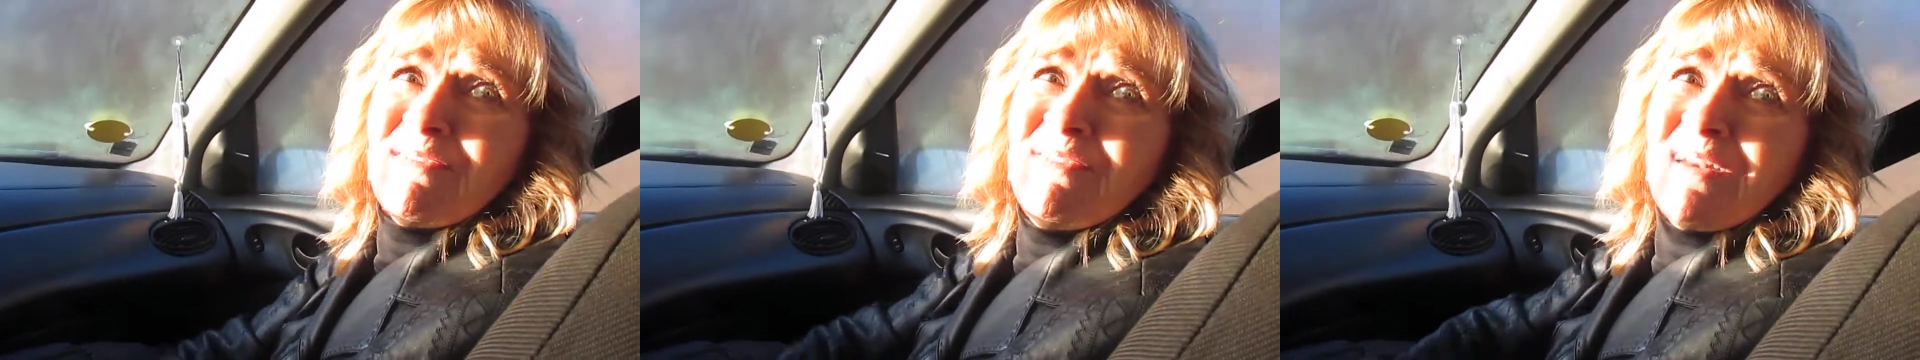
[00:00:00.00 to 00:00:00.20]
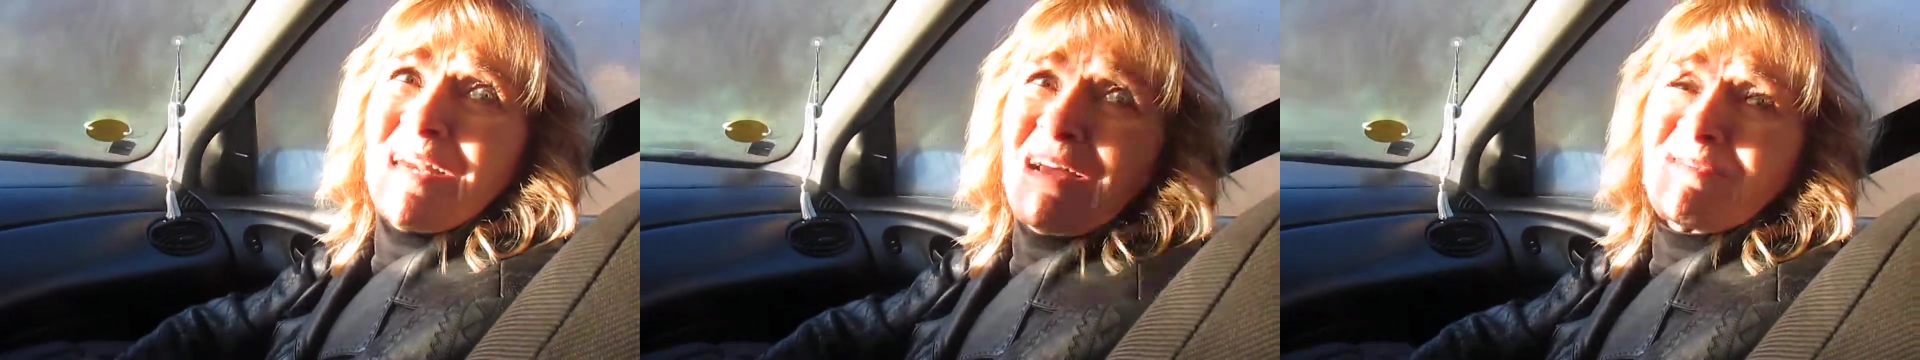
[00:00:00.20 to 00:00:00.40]

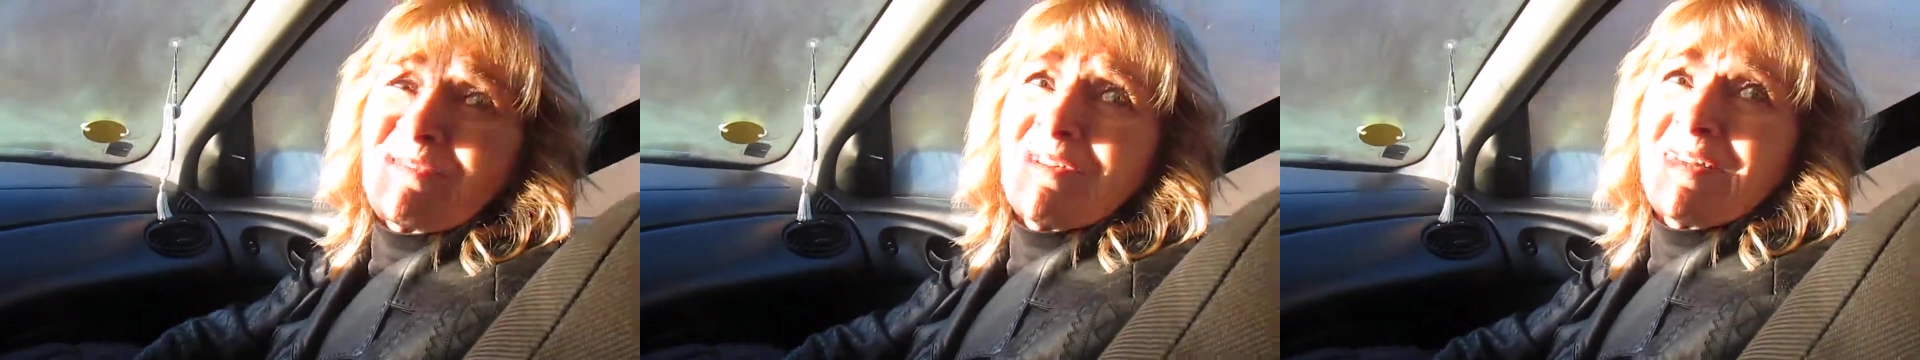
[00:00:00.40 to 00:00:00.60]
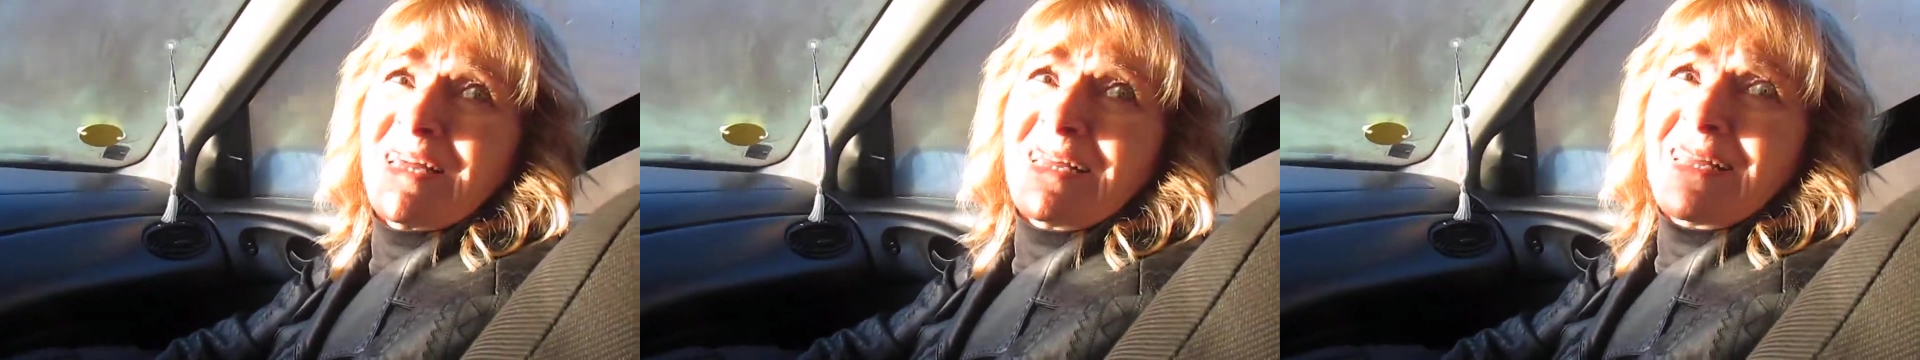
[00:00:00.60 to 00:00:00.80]
even
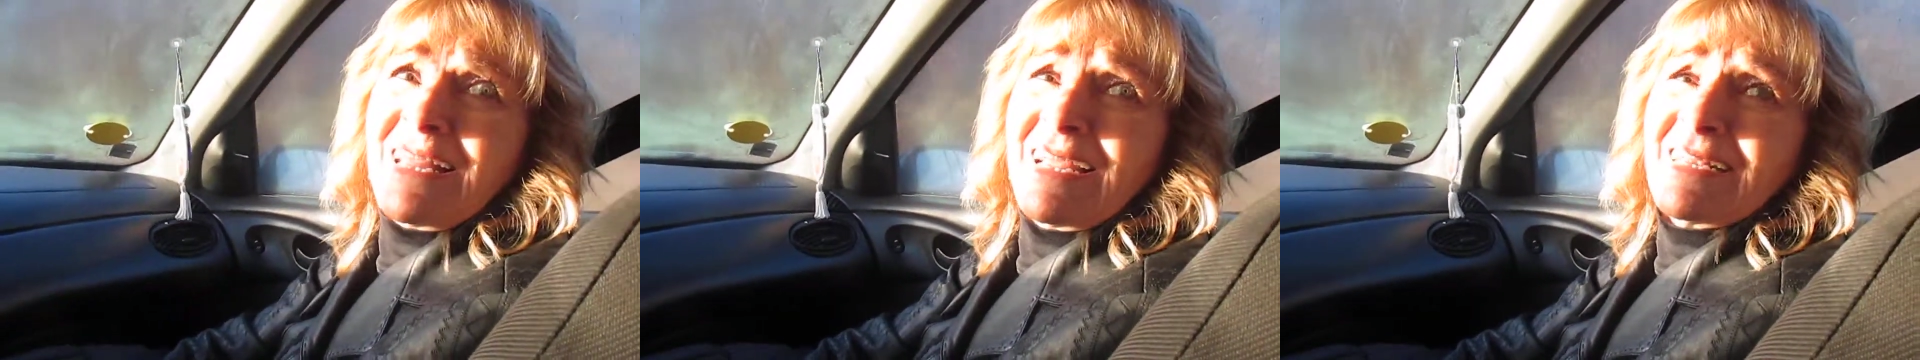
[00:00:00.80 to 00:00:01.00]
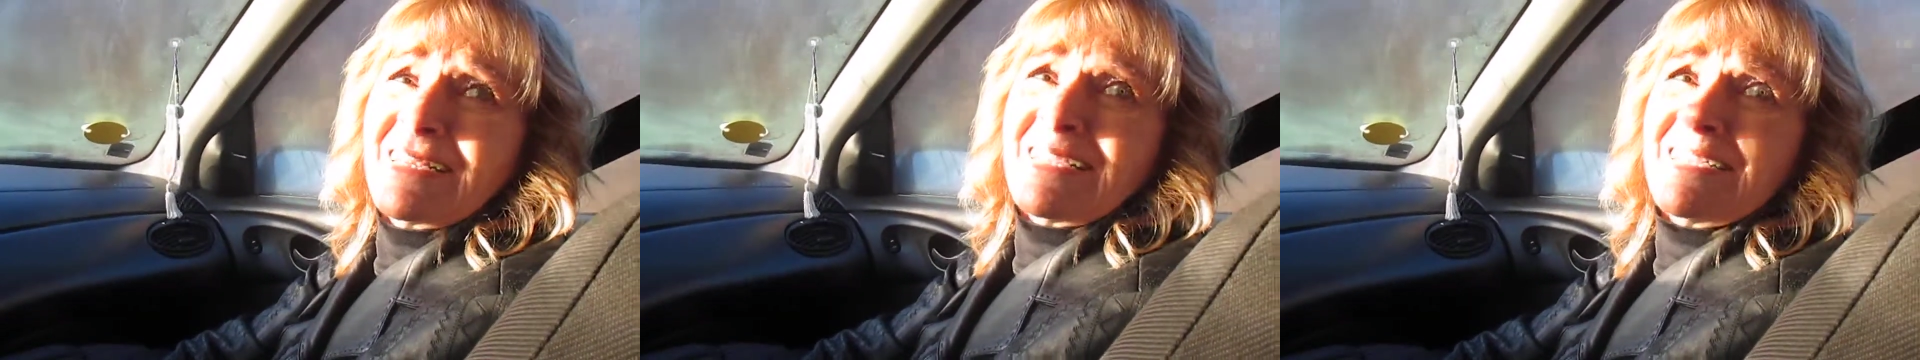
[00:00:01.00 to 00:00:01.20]
after they
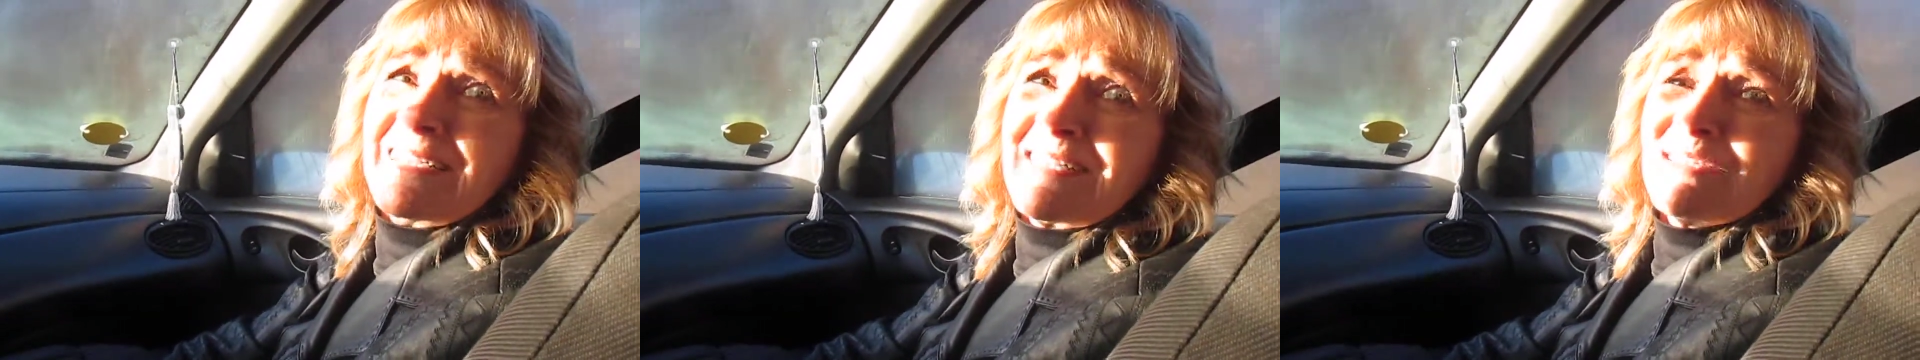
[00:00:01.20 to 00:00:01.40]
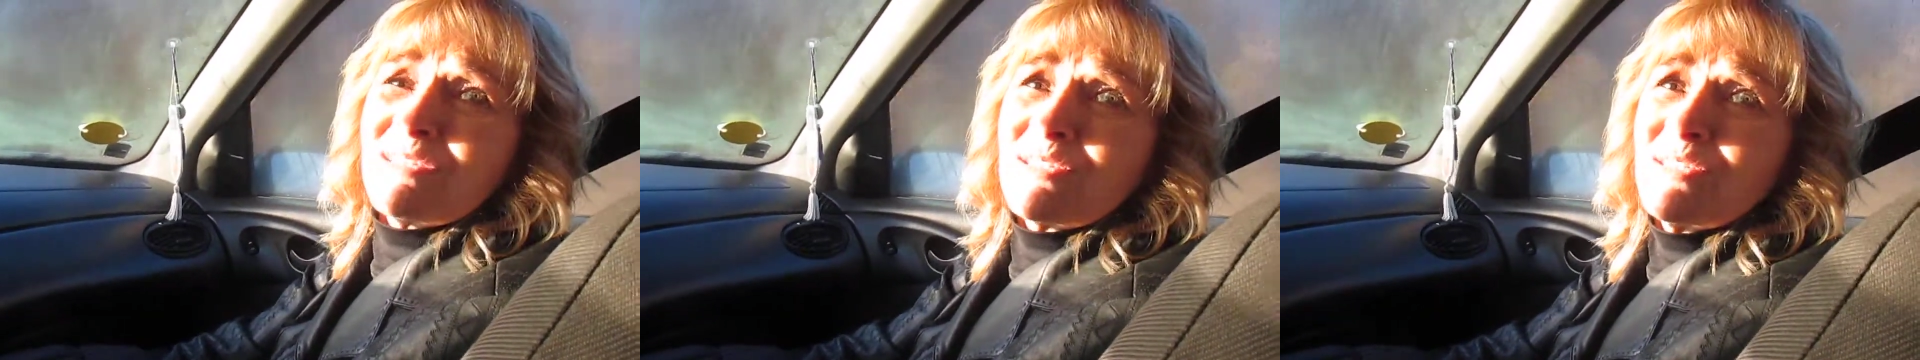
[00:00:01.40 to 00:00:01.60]
can't
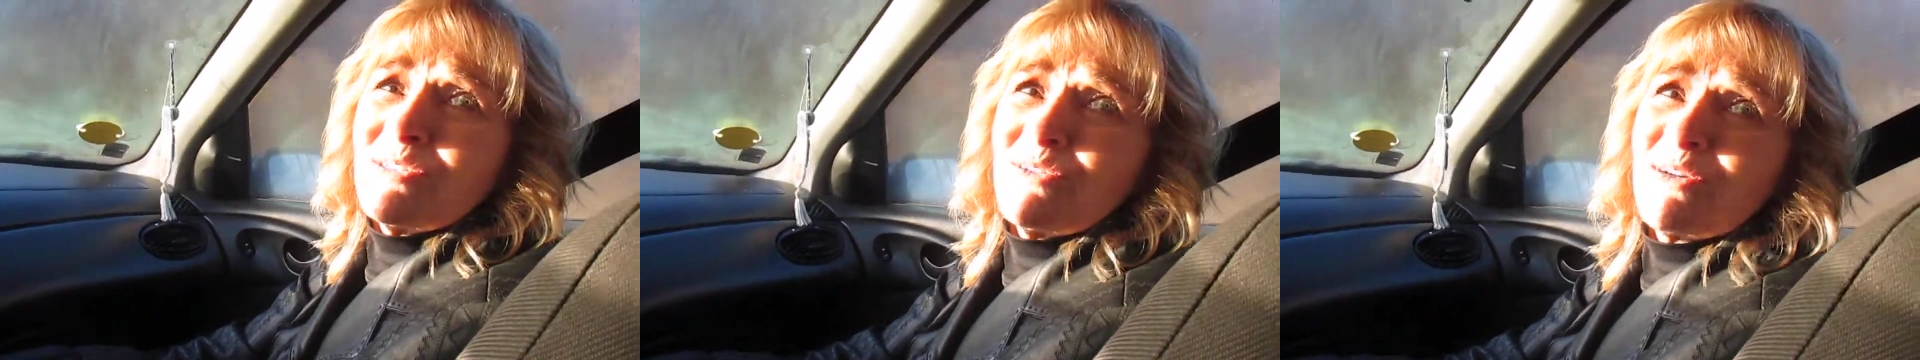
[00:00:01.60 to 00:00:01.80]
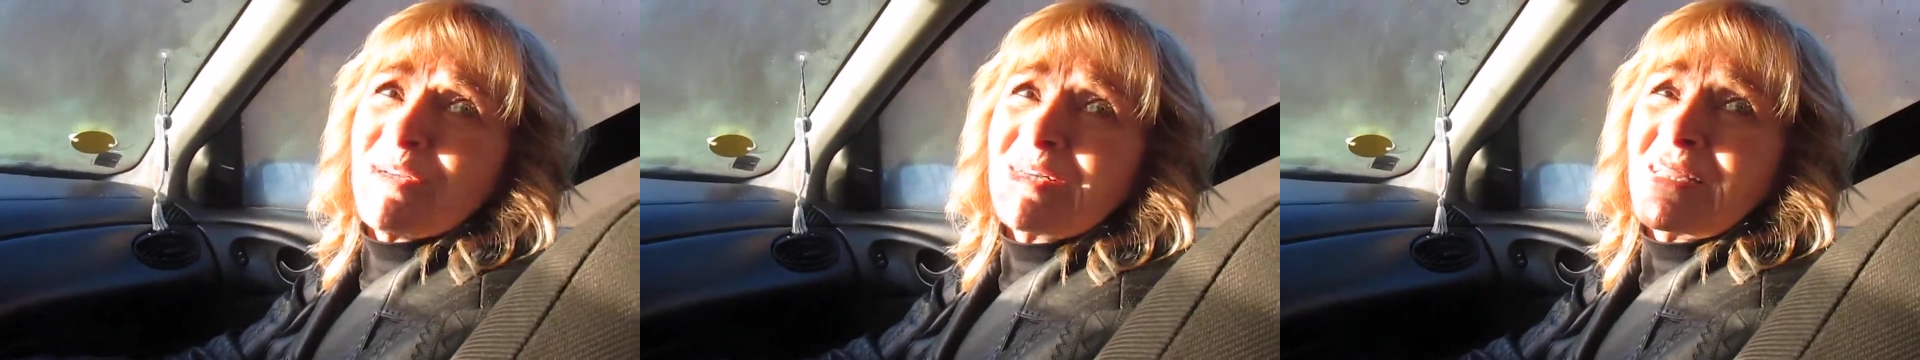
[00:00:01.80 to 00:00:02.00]
eat, they're
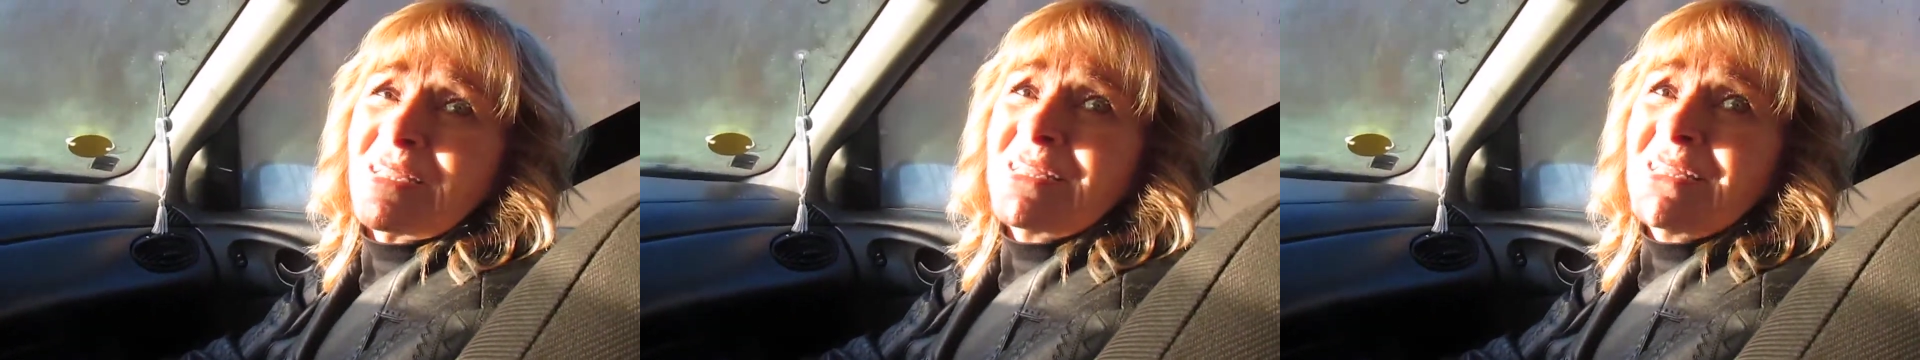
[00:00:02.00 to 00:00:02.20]
still gonna